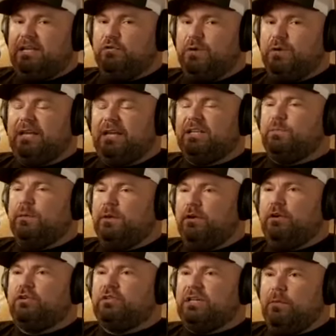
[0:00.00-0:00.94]
you can't spend
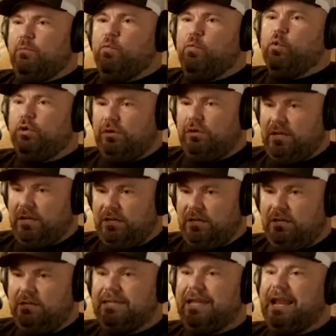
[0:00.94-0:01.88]
all your time
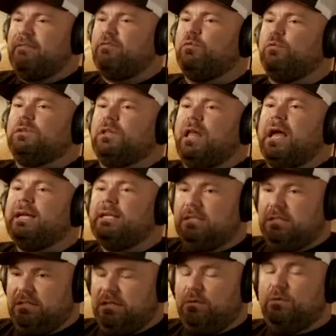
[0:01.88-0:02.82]
worrying that everyone
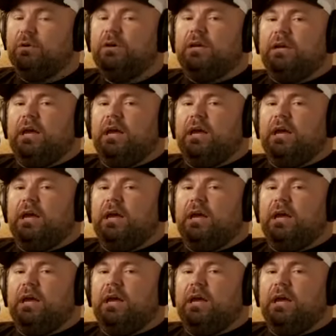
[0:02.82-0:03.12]
likes you,